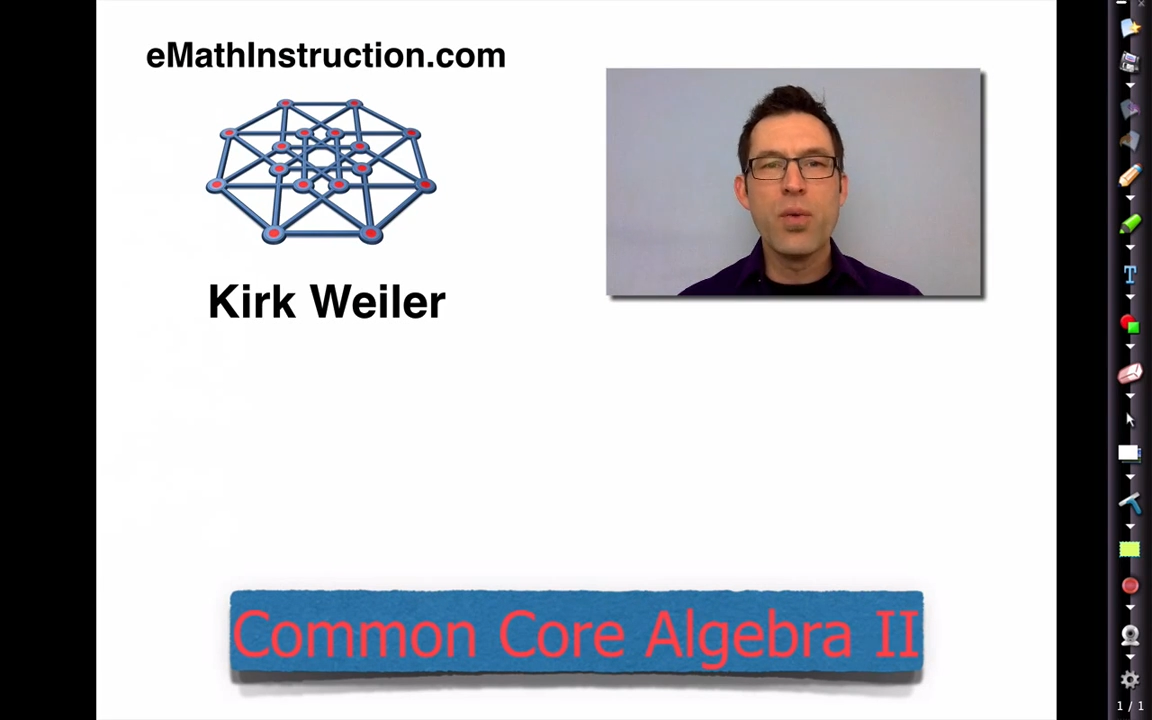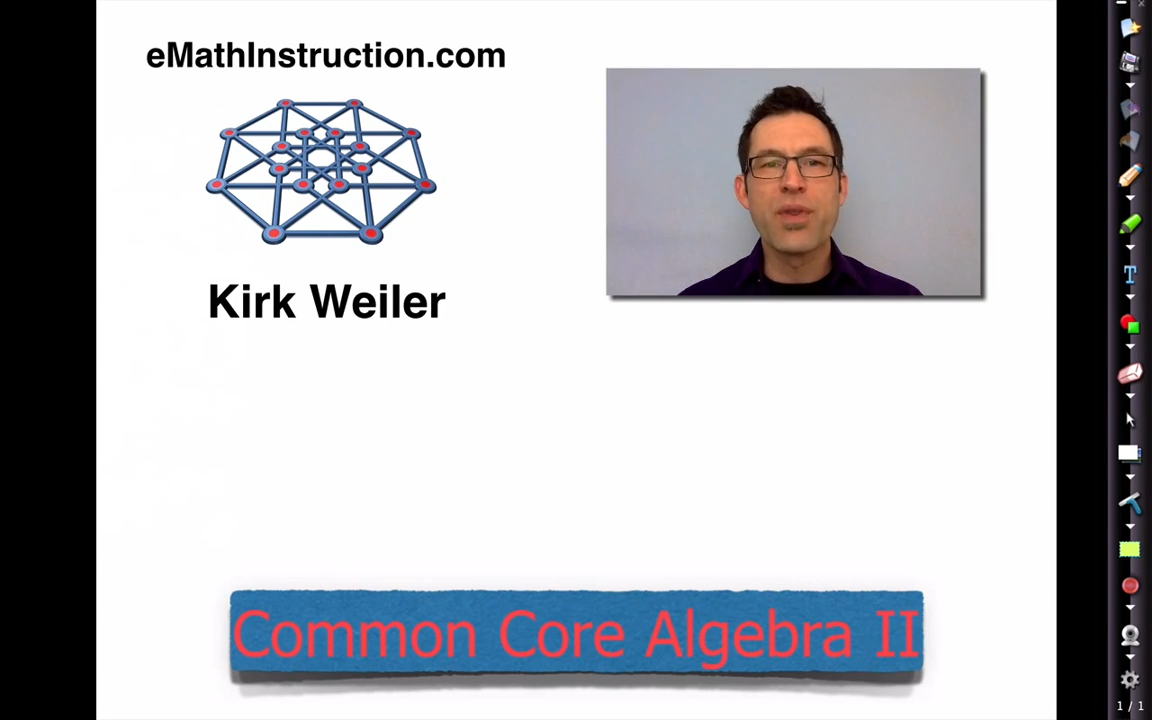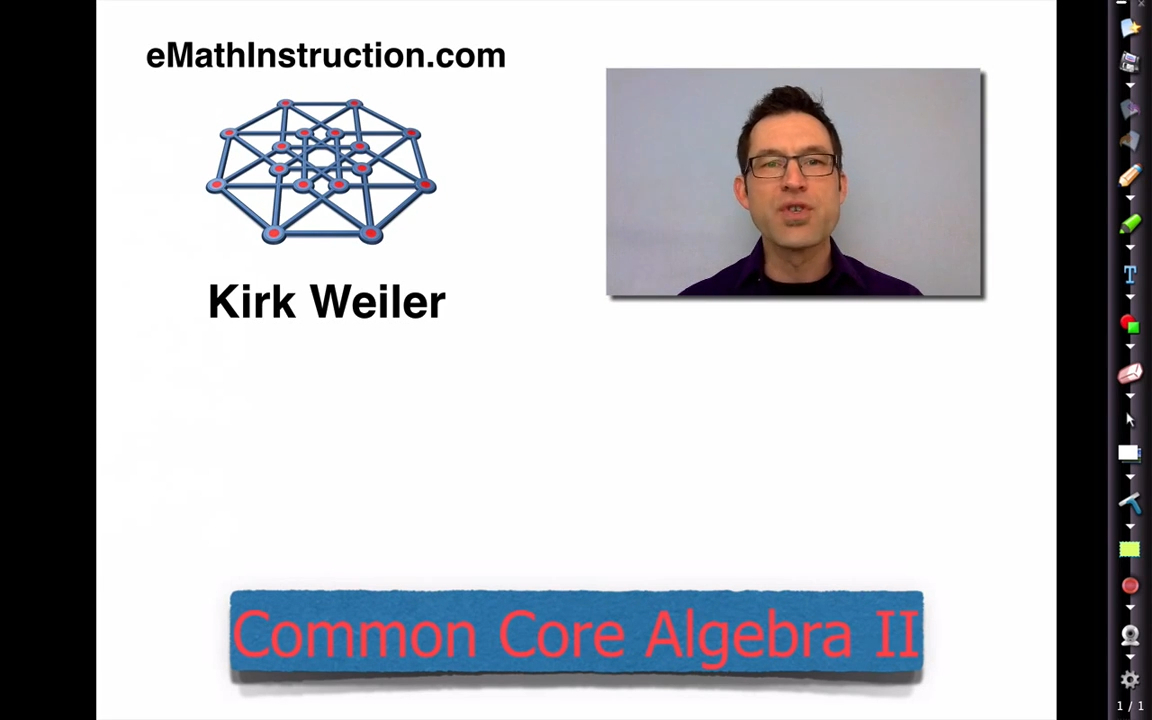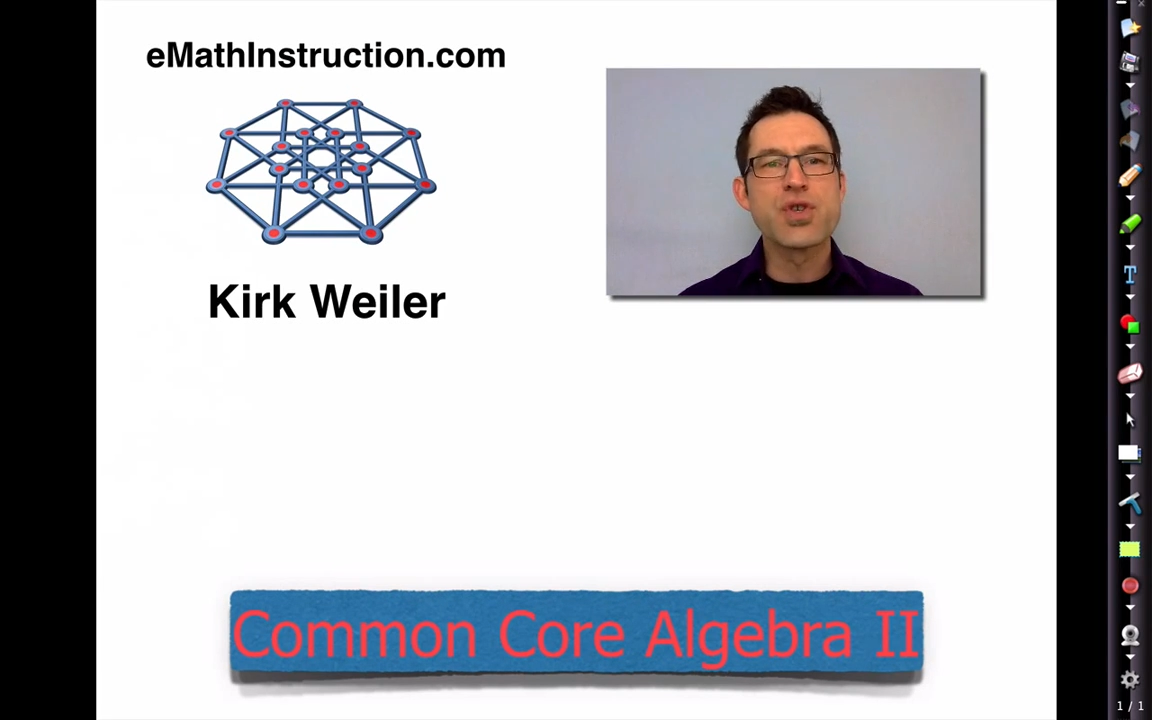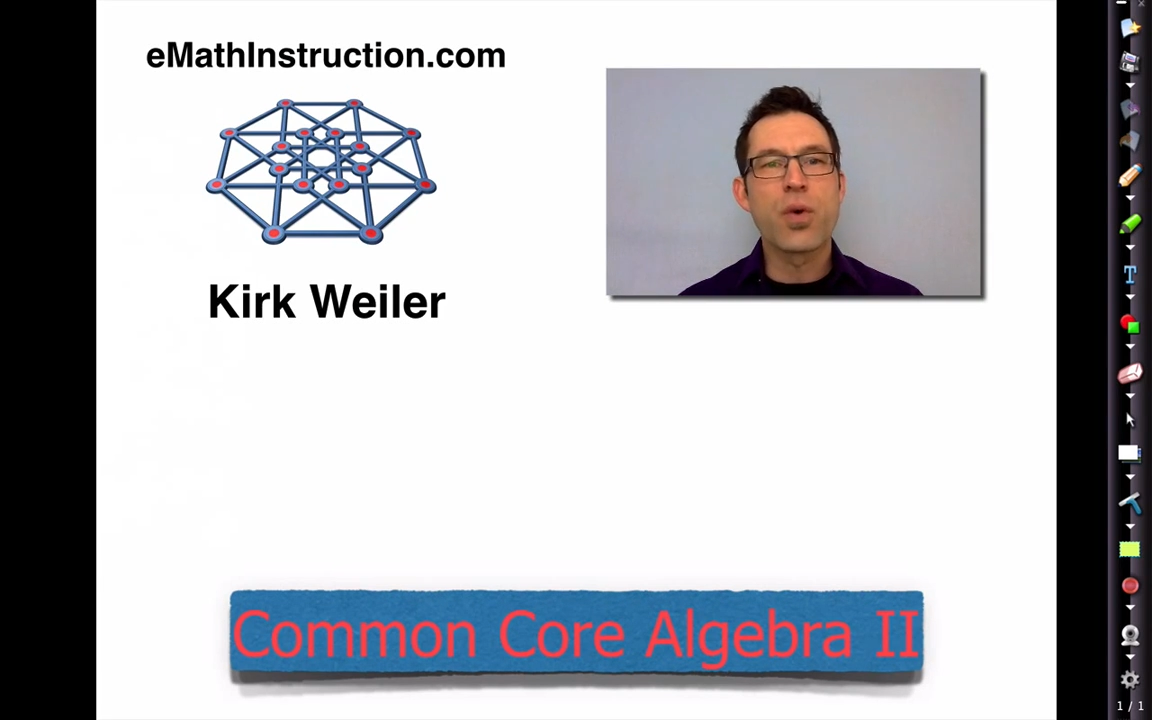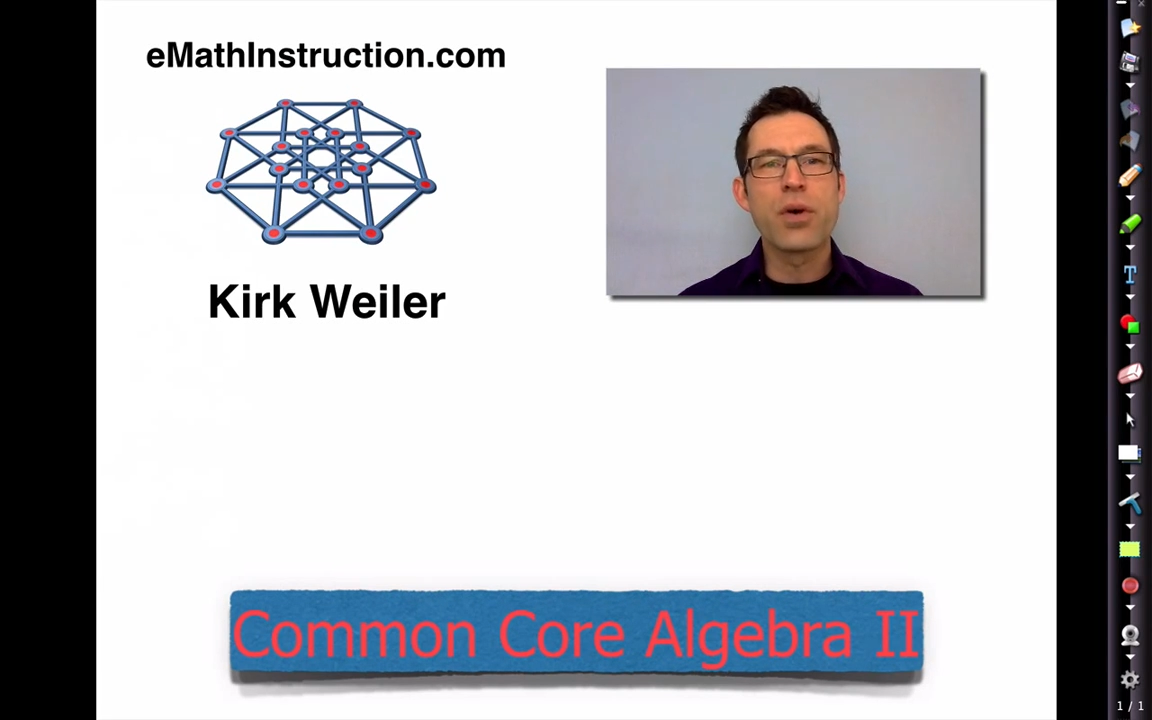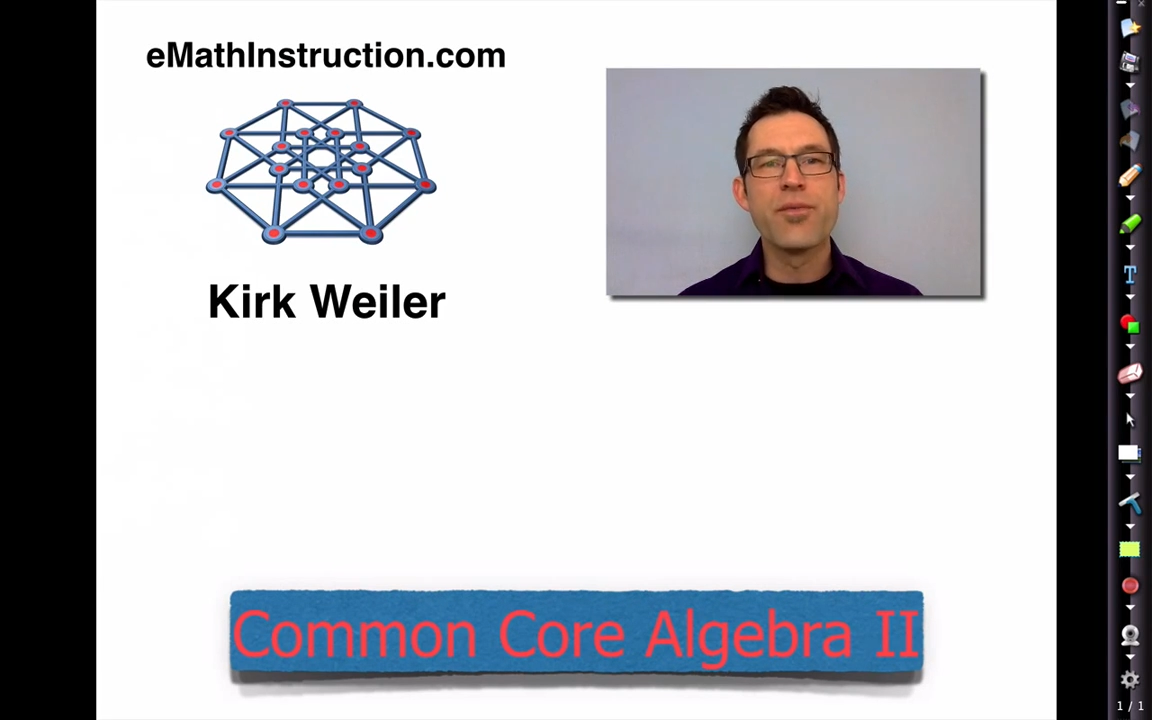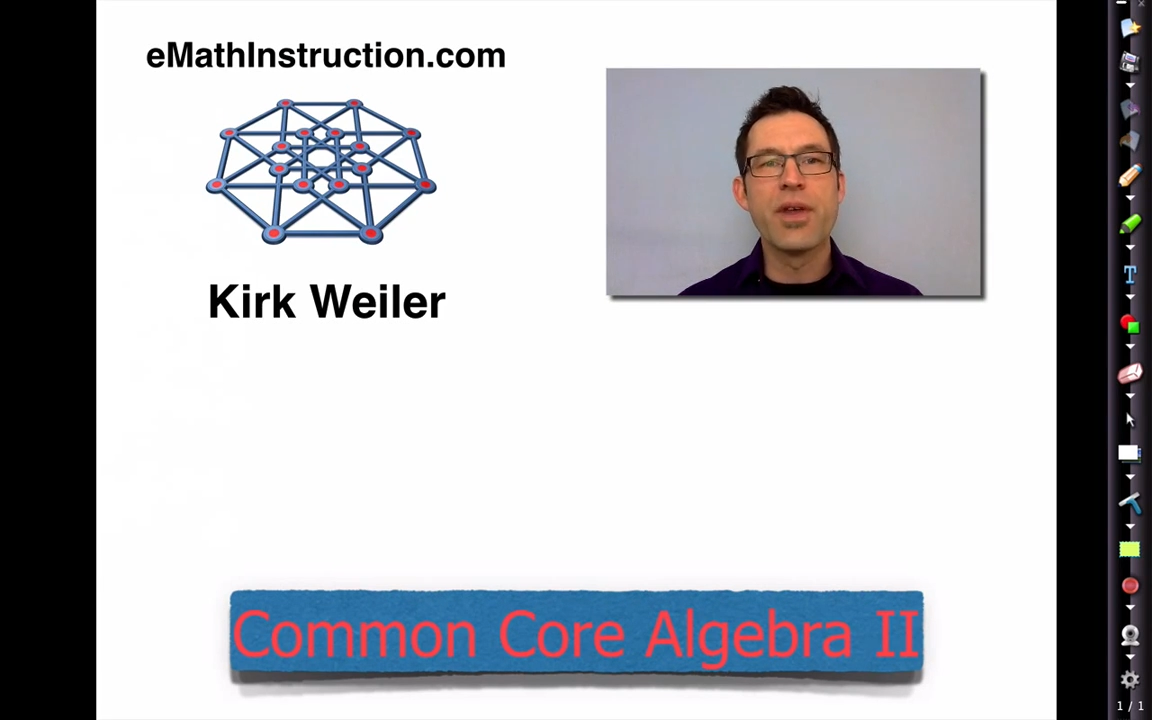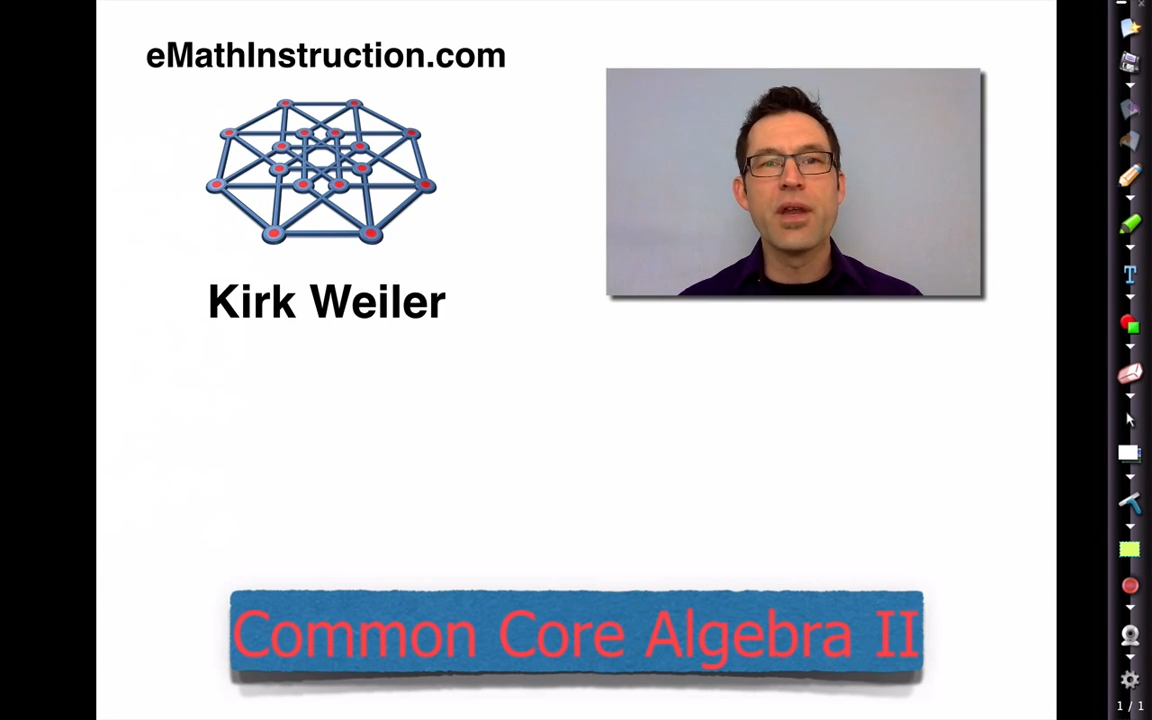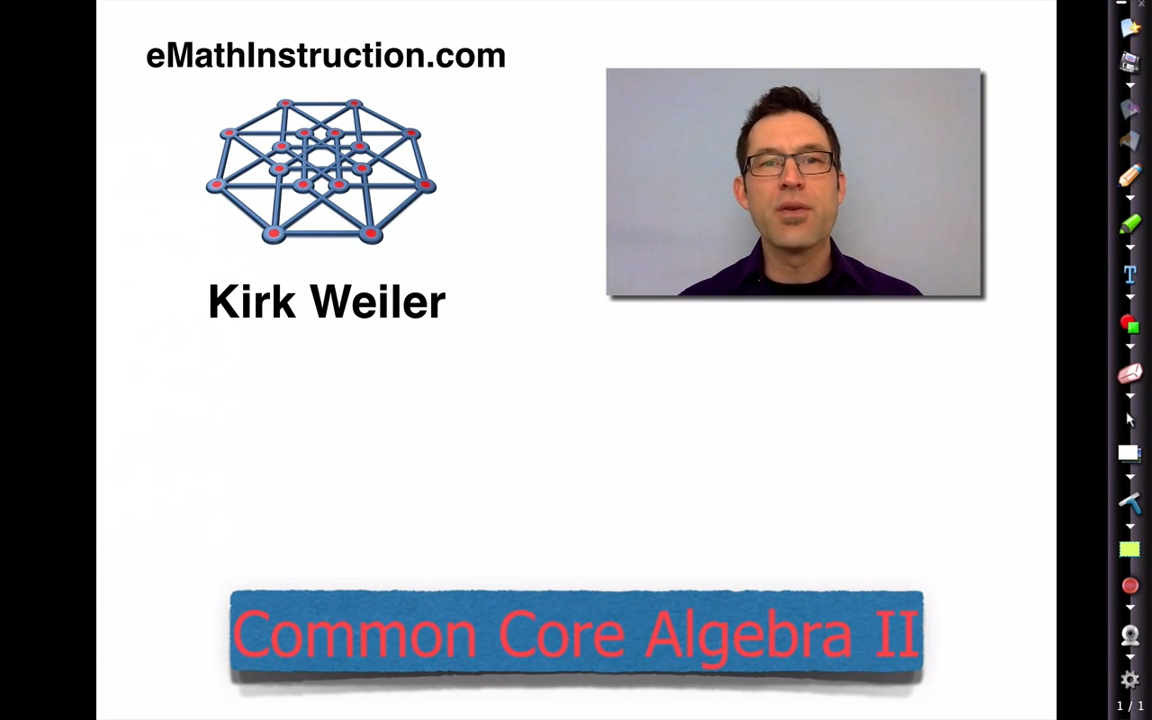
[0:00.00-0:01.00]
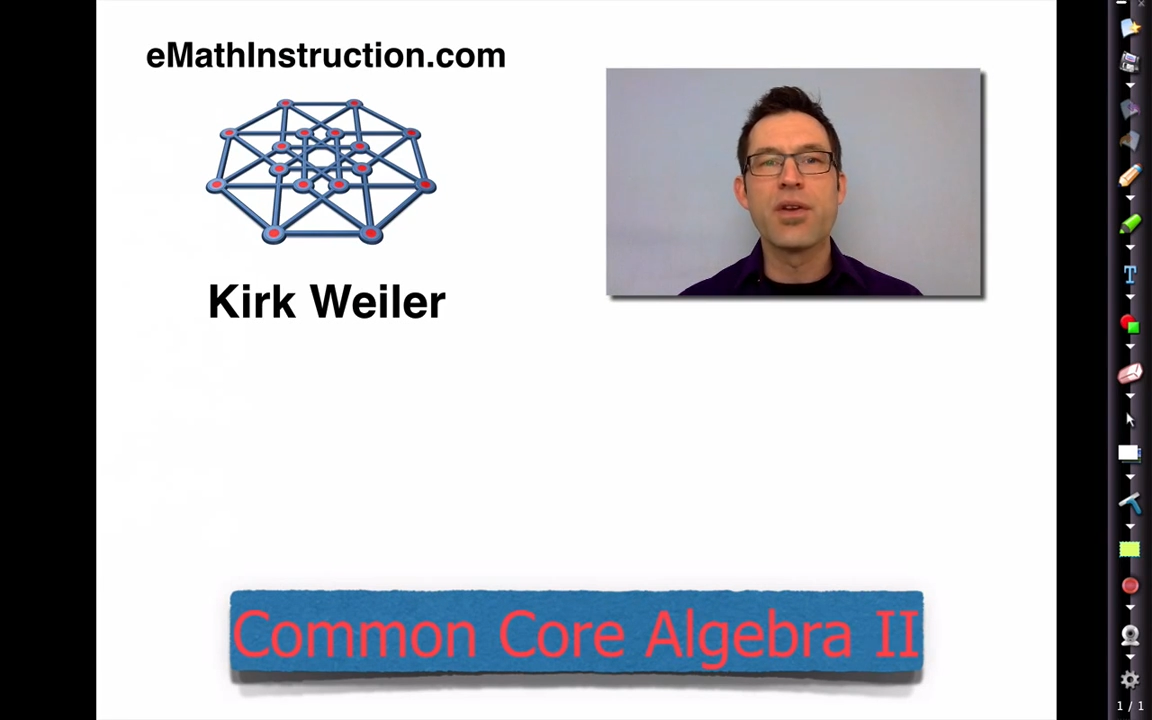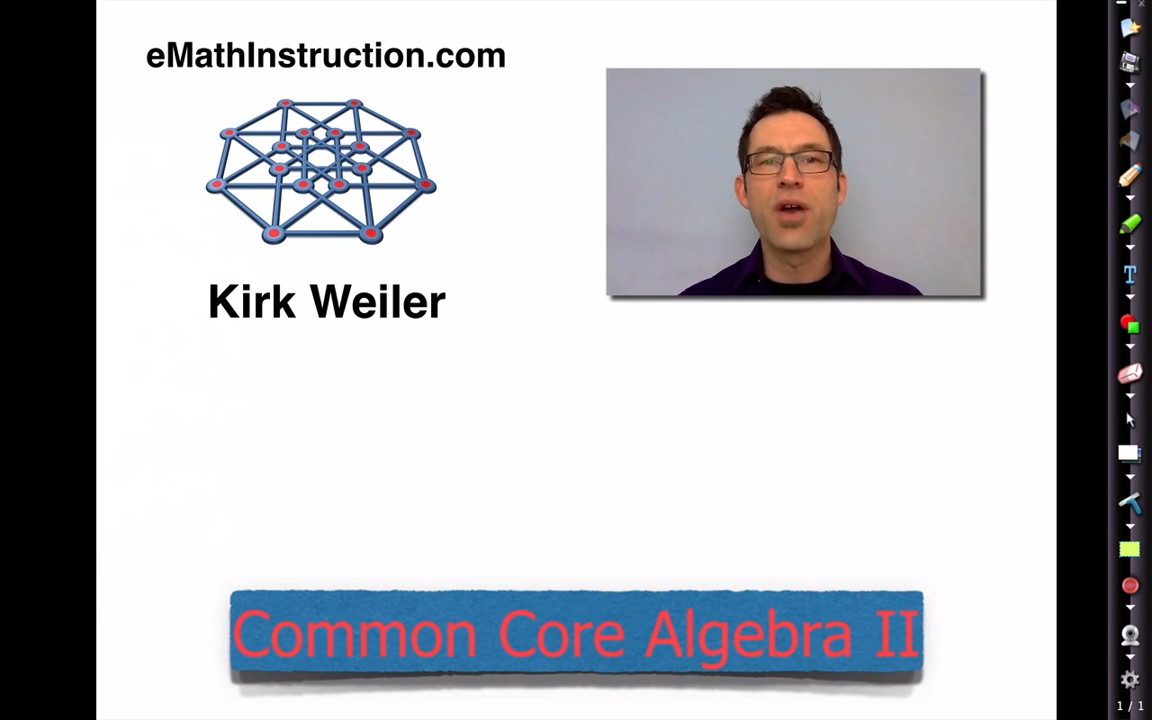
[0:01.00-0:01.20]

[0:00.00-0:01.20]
with a short video to